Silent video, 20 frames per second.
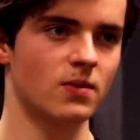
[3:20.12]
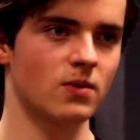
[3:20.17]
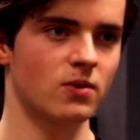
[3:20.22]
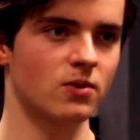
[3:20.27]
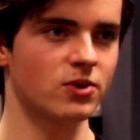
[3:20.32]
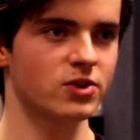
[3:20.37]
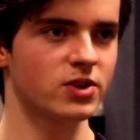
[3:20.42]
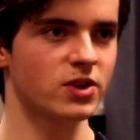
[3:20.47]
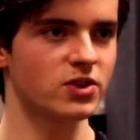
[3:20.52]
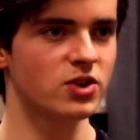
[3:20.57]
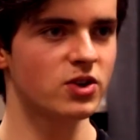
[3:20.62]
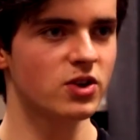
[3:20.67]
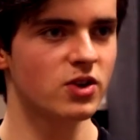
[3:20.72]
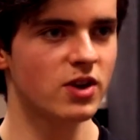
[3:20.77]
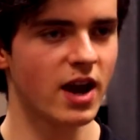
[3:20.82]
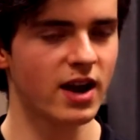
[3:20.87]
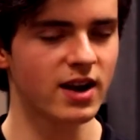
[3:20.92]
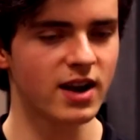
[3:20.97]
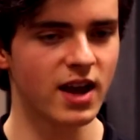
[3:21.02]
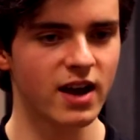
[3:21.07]
Well, essentially, you
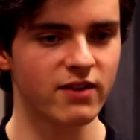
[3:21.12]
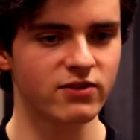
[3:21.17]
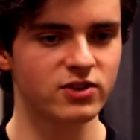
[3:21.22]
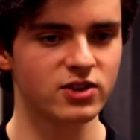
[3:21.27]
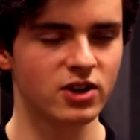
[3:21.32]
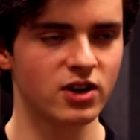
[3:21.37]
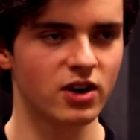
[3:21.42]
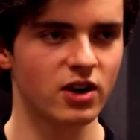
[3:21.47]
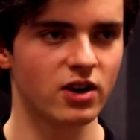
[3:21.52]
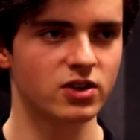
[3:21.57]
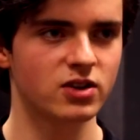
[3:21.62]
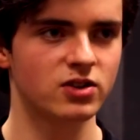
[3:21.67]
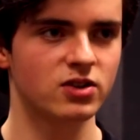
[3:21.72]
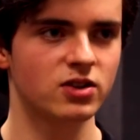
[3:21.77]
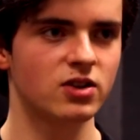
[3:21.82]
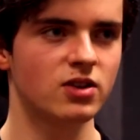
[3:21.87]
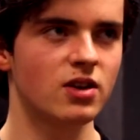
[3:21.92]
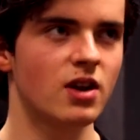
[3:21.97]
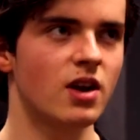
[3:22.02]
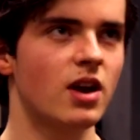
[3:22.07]
kind of have to.
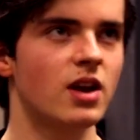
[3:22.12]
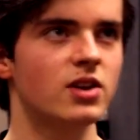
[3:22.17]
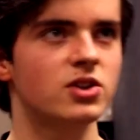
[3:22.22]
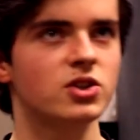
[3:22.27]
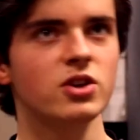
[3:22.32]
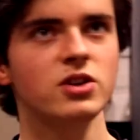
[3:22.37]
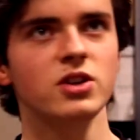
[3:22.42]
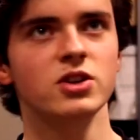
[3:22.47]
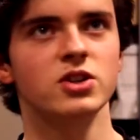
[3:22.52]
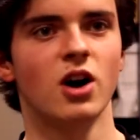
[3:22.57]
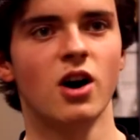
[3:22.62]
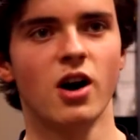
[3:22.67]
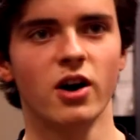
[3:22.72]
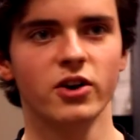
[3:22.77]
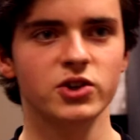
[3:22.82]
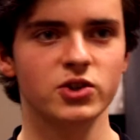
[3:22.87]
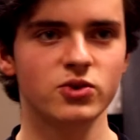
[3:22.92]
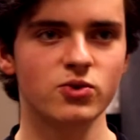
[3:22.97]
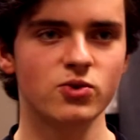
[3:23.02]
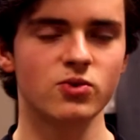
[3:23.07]
It's good to talk
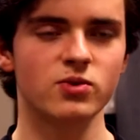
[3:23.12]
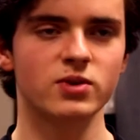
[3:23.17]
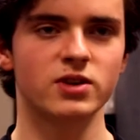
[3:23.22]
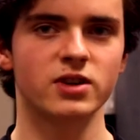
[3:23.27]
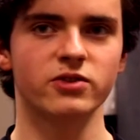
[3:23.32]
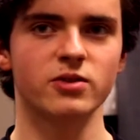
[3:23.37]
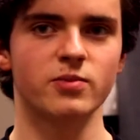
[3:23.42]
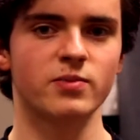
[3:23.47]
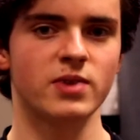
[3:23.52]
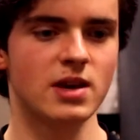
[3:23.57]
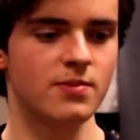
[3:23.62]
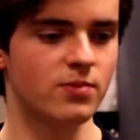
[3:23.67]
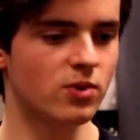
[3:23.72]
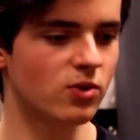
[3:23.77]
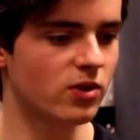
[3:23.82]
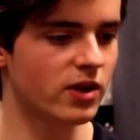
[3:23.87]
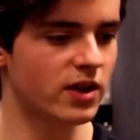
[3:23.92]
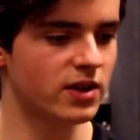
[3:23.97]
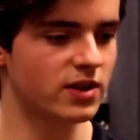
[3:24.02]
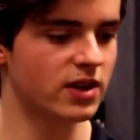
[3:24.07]
to different
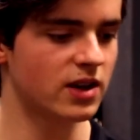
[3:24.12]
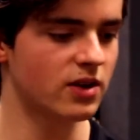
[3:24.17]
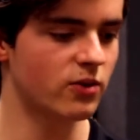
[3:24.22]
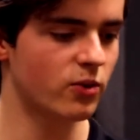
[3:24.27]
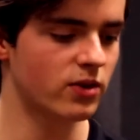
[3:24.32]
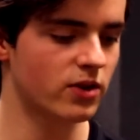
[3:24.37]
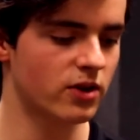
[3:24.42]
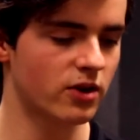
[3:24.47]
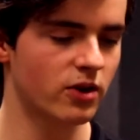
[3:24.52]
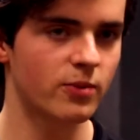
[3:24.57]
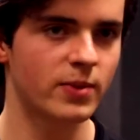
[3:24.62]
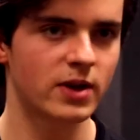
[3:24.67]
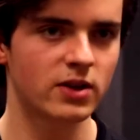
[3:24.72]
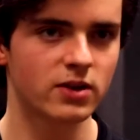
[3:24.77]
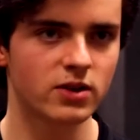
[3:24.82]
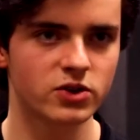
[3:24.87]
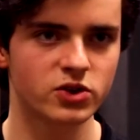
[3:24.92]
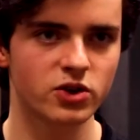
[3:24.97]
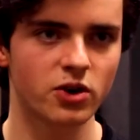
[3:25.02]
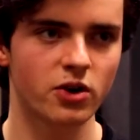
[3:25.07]
people and get what their
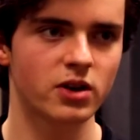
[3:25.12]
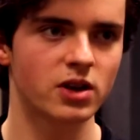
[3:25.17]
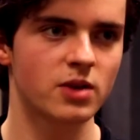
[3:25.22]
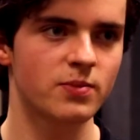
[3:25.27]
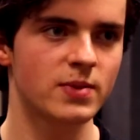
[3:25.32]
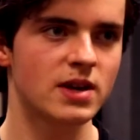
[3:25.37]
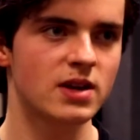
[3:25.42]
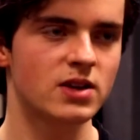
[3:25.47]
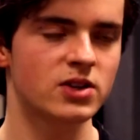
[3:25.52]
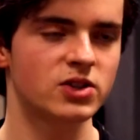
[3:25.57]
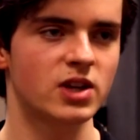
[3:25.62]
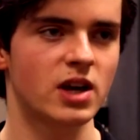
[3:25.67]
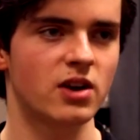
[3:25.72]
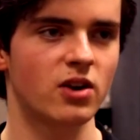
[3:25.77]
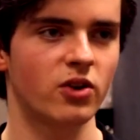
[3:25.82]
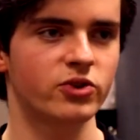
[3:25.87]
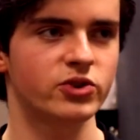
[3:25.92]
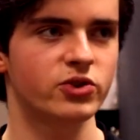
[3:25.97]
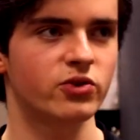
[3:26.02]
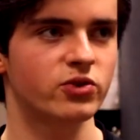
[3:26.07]
opinions are on the piece, and
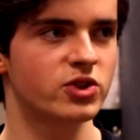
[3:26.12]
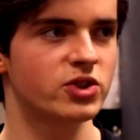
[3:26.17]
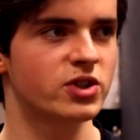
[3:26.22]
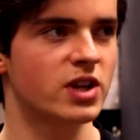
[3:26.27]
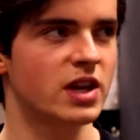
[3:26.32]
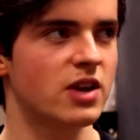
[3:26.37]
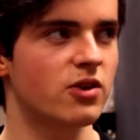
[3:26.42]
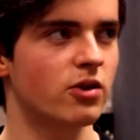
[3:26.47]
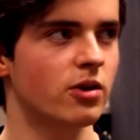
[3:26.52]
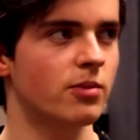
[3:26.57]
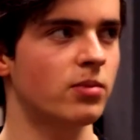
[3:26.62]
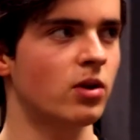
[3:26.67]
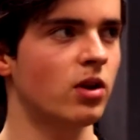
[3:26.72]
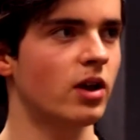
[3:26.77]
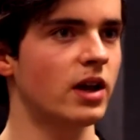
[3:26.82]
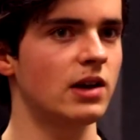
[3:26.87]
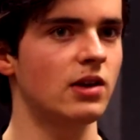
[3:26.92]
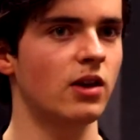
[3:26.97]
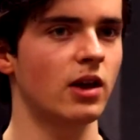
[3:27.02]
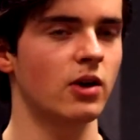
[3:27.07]
also just to hear it
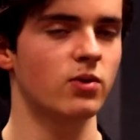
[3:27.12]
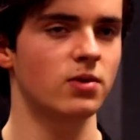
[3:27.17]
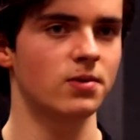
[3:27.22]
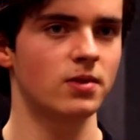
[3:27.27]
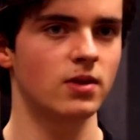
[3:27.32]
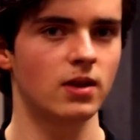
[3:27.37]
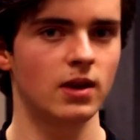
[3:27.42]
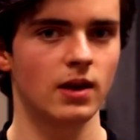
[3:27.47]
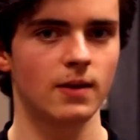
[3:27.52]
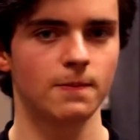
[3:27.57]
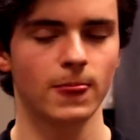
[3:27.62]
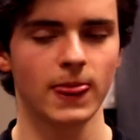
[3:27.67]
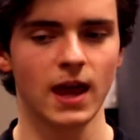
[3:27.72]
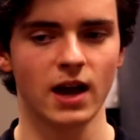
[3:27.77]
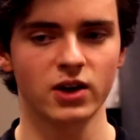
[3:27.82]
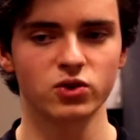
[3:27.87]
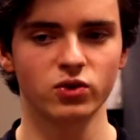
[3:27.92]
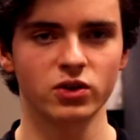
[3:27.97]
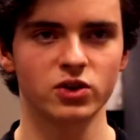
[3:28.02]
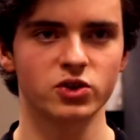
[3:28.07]
played like with the
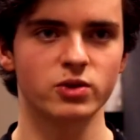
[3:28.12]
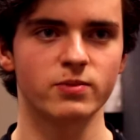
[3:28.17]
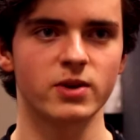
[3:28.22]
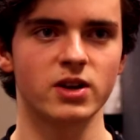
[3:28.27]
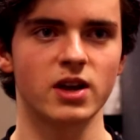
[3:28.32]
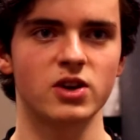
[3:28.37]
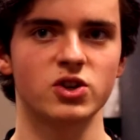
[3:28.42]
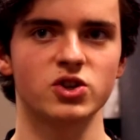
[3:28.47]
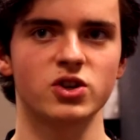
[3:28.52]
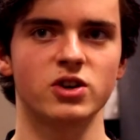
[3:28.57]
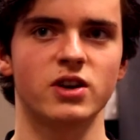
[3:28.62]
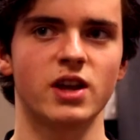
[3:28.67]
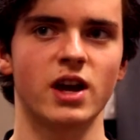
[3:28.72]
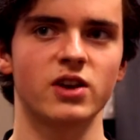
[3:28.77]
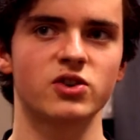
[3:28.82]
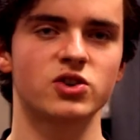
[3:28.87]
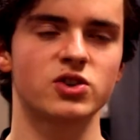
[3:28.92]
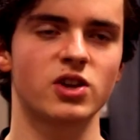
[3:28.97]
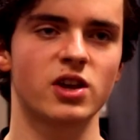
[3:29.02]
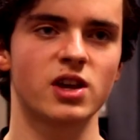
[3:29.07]
actual instrumentation and not
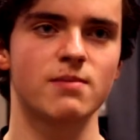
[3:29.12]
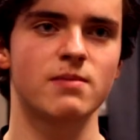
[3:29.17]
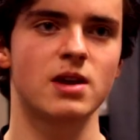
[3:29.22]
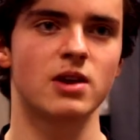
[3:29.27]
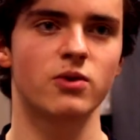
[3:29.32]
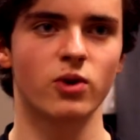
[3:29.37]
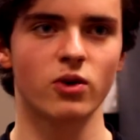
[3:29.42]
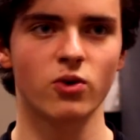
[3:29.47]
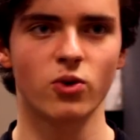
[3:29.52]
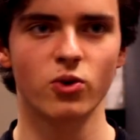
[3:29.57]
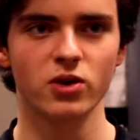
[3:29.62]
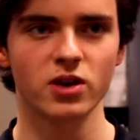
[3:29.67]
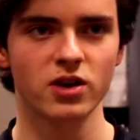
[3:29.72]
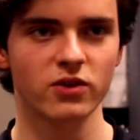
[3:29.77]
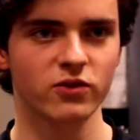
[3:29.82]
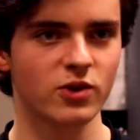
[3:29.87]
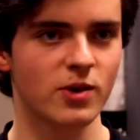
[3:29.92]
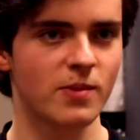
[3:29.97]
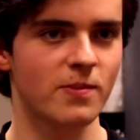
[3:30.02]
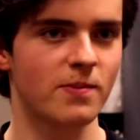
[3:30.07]
just like a MIDI recording
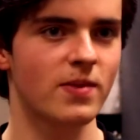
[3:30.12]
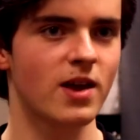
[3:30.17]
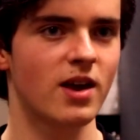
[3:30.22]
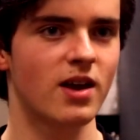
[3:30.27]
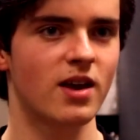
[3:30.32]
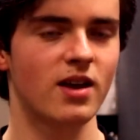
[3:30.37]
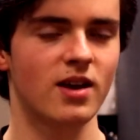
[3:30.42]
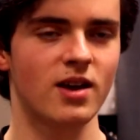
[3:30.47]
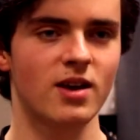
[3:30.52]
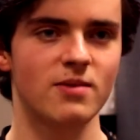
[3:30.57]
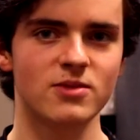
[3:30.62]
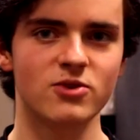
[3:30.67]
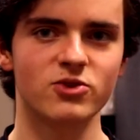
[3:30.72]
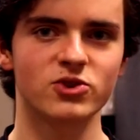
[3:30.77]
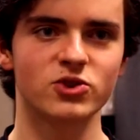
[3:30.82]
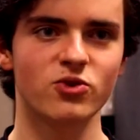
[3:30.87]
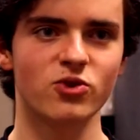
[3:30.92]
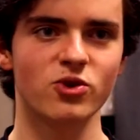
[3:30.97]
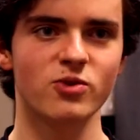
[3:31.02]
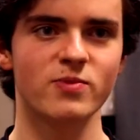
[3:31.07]
from
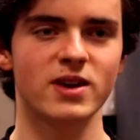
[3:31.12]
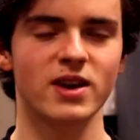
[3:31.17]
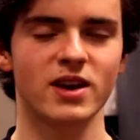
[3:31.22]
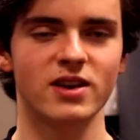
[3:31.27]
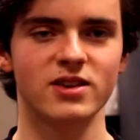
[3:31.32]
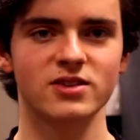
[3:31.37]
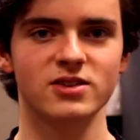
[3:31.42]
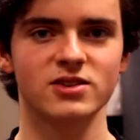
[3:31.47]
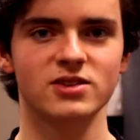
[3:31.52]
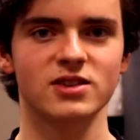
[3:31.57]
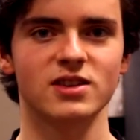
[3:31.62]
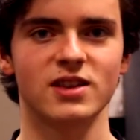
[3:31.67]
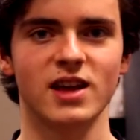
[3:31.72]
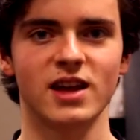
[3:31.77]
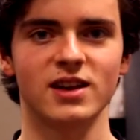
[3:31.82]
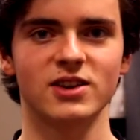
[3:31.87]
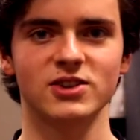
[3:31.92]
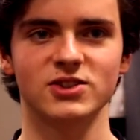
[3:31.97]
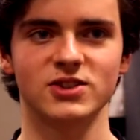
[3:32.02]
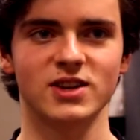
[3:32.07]
MuseScore, because that
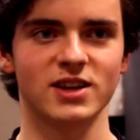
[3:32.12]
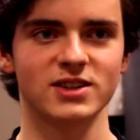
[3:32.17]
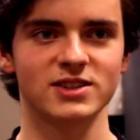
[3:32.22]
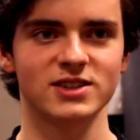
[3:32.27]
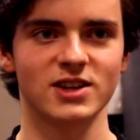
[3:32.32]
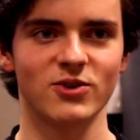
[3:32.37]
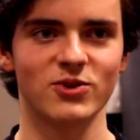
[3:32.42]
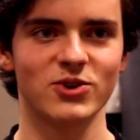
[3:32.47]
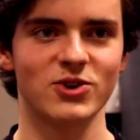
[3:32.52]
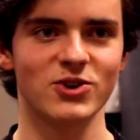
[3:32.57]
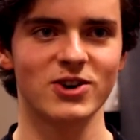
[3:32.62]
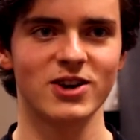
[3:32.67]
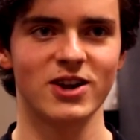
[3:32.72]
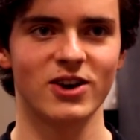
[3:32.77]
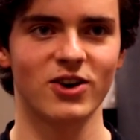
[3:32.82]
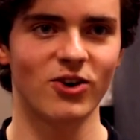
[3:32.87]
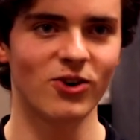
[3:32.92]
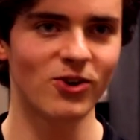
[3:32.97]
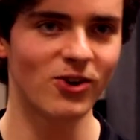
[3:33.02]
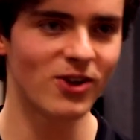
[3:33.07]
does not sound good at
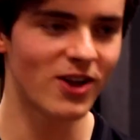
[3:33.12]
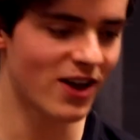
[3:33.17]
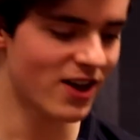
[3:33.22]
all.